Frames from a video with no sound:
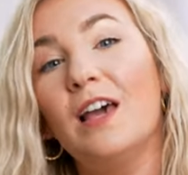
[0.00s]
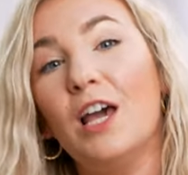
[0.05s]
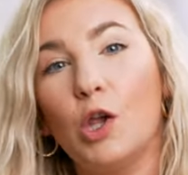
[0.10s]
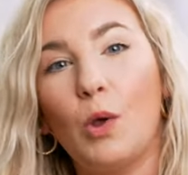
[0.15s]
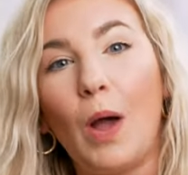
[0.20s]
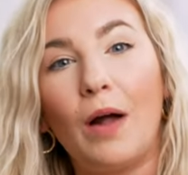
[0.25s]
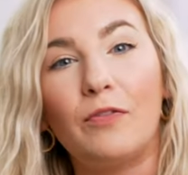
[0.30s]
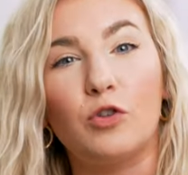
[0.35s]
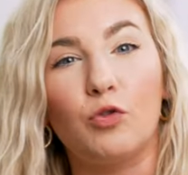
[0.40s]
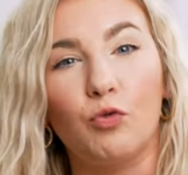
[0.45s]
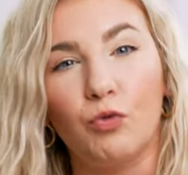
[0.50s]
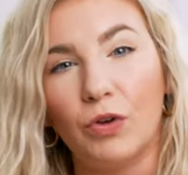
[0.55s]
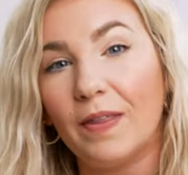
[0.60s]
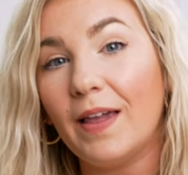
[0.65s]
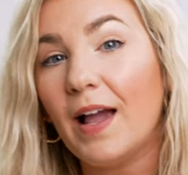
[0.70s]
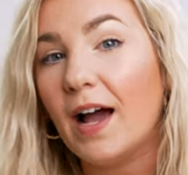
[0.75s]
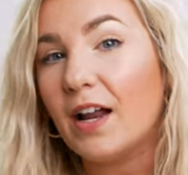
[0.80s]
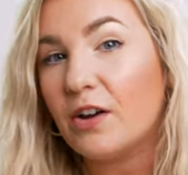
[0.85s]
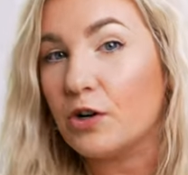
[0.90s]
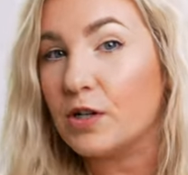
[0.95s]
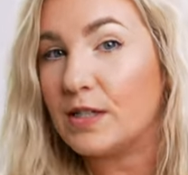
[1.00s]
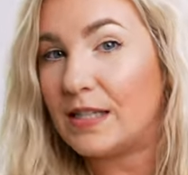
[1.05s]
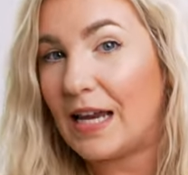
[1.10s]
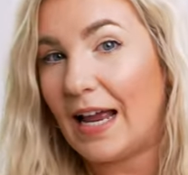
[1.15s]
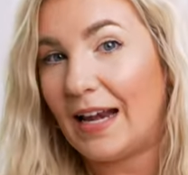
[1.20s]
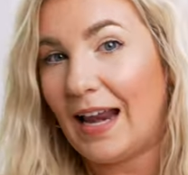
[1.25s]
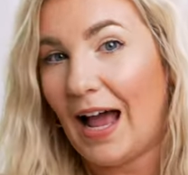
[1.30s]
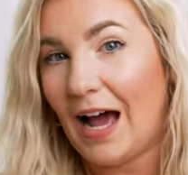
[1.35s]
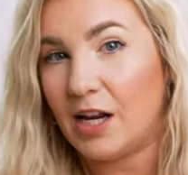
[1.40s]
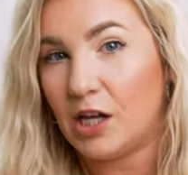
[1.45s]
You have to really
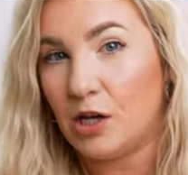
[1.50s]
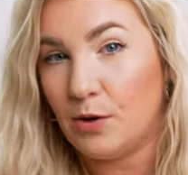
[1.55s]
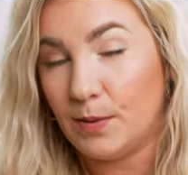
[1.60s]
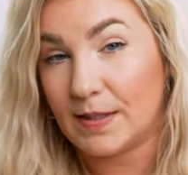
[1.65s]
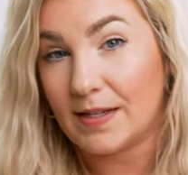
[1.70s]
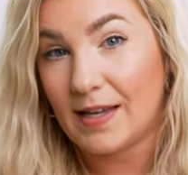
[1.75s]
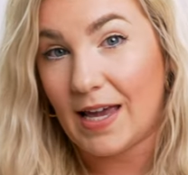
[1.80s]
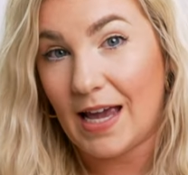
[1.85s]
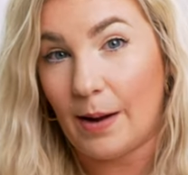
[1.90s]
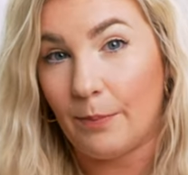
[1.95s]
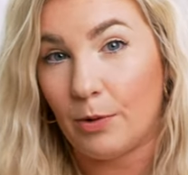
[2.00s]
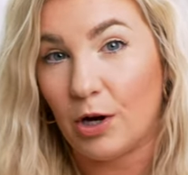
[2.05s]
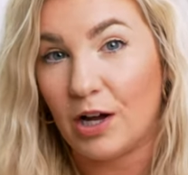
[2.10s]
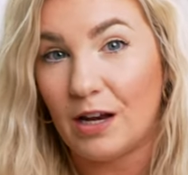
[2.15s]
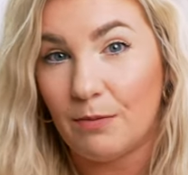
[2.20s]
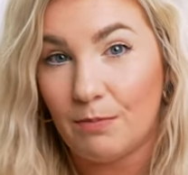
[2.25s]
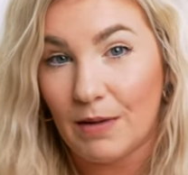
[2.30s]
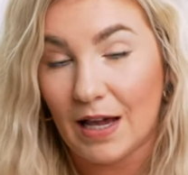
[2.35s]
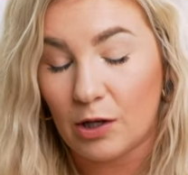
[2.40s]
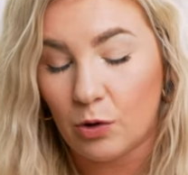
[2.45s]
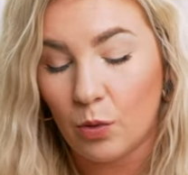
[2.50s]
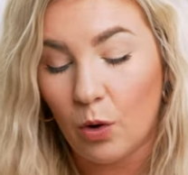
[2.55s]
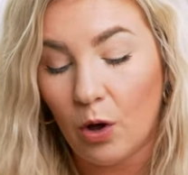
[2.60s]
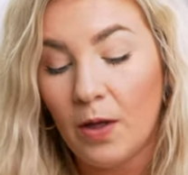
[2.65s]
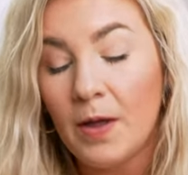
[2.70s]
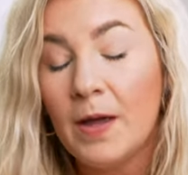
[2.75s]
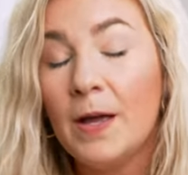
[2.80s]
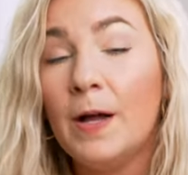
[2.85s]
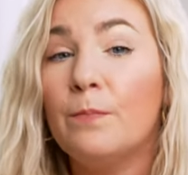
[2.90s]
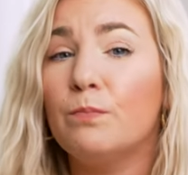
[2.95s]
understand how to use a camera and manual,
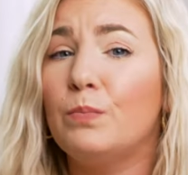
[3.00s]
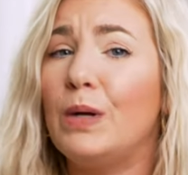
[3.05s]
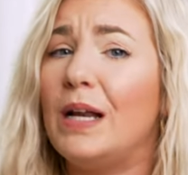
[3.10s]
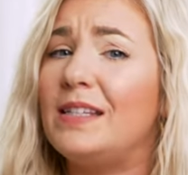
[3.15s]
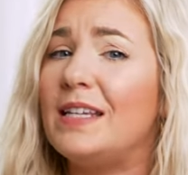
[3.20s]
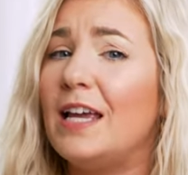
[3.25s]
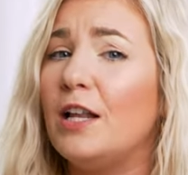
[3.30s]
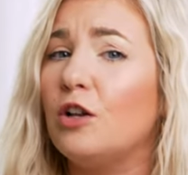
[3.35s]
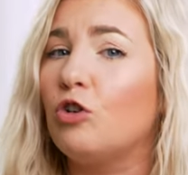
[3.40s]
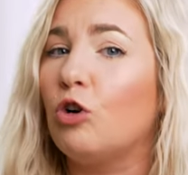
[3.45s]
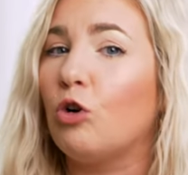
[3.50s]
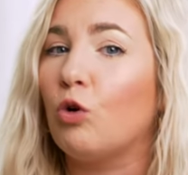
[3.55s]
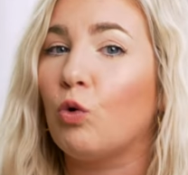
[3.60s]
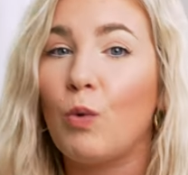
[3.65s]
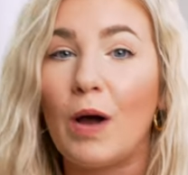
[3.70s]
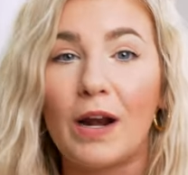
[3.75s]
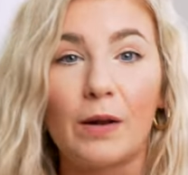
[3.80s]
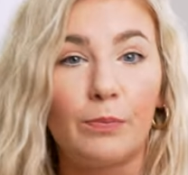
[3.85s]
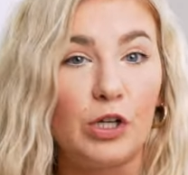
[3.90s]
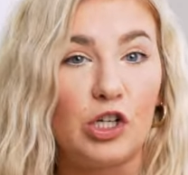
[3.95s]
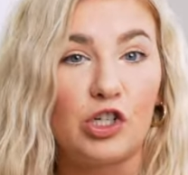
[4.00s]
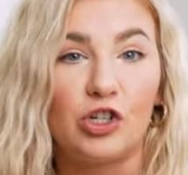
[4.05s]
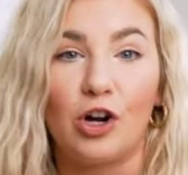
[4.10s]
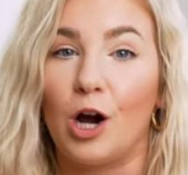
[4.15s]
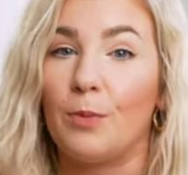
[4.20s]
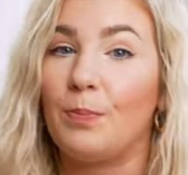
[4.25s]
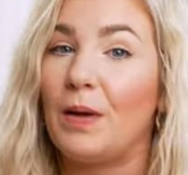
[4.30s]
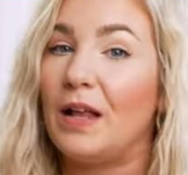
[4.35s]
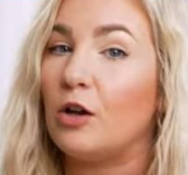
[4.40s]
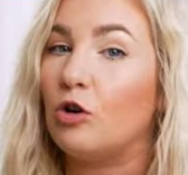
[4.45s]
but it's incredibly
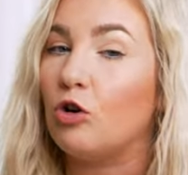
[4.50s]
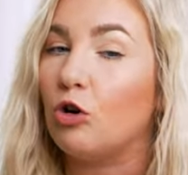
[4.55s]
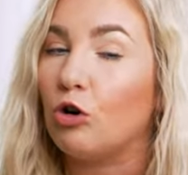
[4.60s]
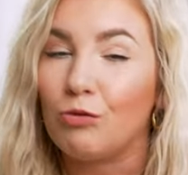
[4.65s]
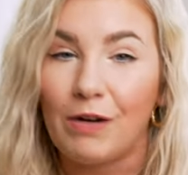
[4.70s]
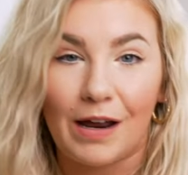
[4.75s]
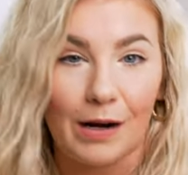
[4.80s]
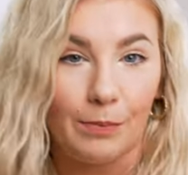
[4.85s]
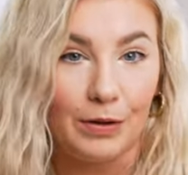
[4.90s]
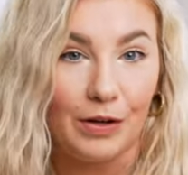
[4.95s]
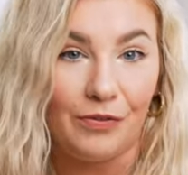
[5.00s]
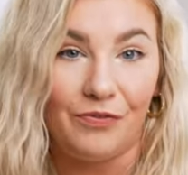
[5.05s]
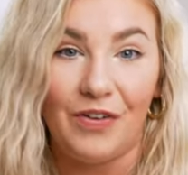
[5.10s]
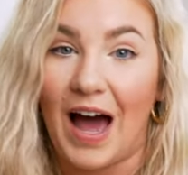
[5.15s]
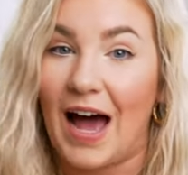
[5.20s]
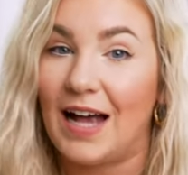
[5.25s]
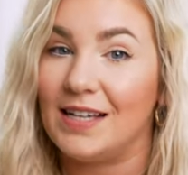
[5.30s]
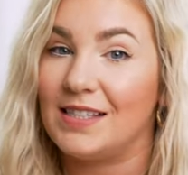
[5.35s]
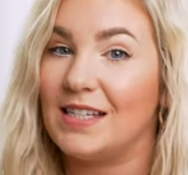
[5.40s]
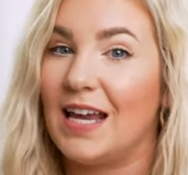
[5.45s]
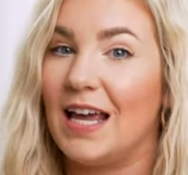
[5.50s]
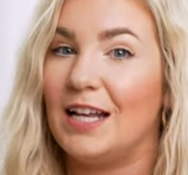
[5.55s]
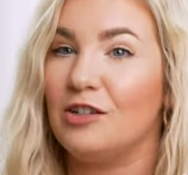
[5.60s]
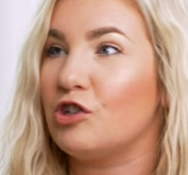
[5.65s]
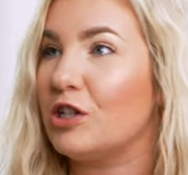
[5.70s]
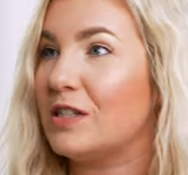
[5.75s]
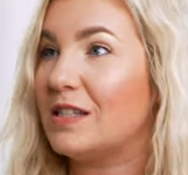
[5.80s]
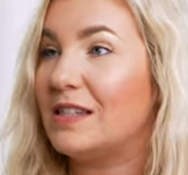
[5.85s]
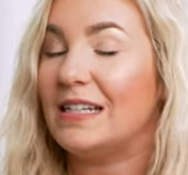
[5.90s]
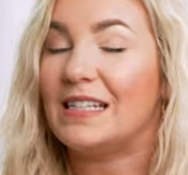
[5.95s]
sharp, incredibly fast, and
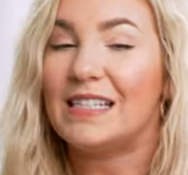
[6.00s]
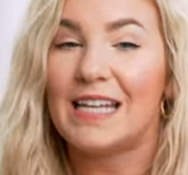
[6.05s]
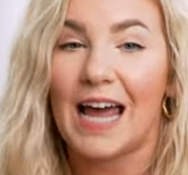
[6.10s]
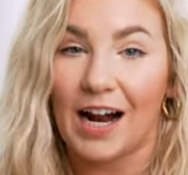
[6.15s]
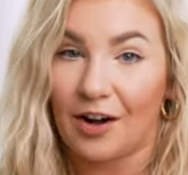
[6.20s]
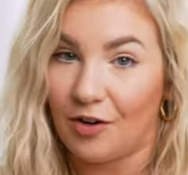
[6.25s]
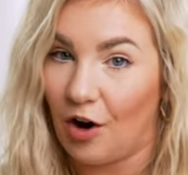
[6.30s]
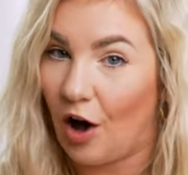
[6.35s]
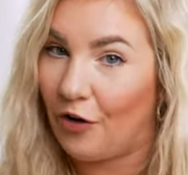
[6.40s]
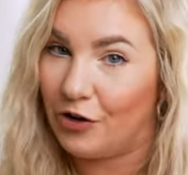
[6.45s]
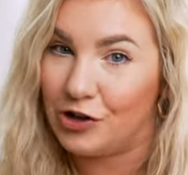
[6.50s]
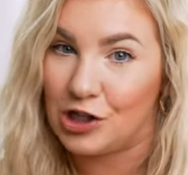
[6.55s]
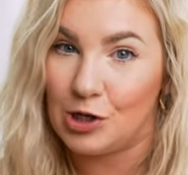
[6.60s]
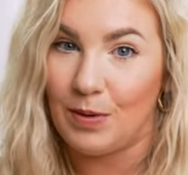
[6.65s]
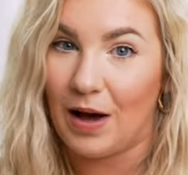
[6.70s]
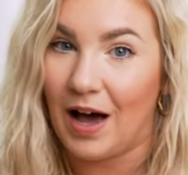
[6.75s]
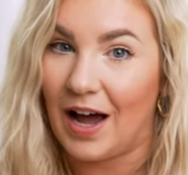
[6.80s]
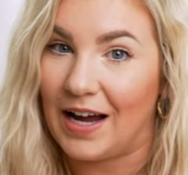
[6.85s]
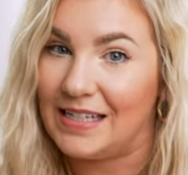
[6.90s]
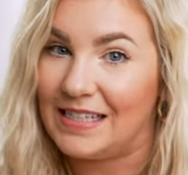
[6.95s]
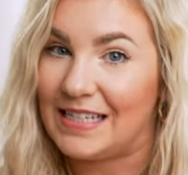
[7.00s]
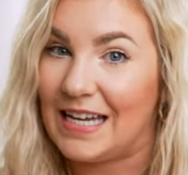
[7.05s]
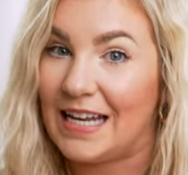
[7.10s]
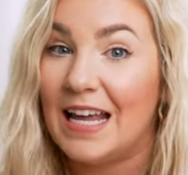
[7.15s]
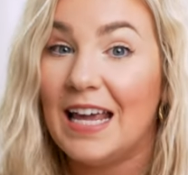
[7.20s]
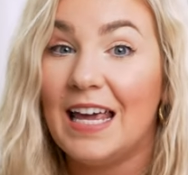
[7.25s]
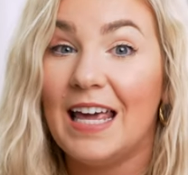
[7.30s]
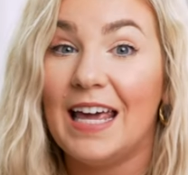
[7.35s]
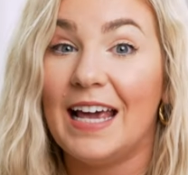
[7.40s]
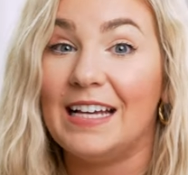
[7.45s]
just the technology behind it
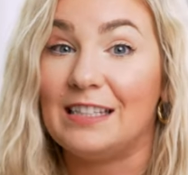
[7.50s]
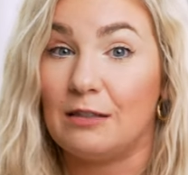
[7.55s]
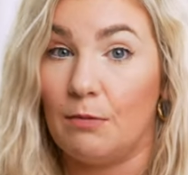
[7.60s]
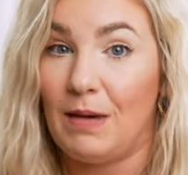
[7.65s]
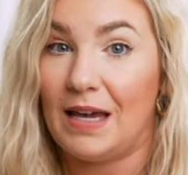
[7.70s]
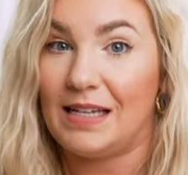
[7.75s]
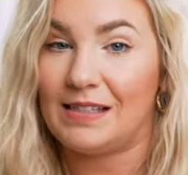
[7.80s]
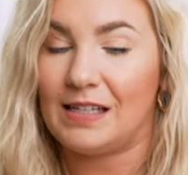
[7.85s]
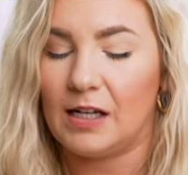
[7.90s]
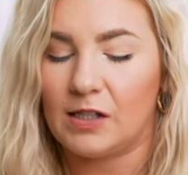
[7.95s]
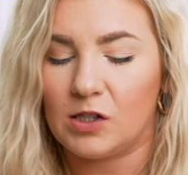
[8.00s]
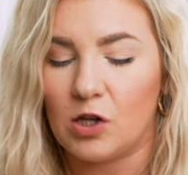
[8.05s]
it is amazing.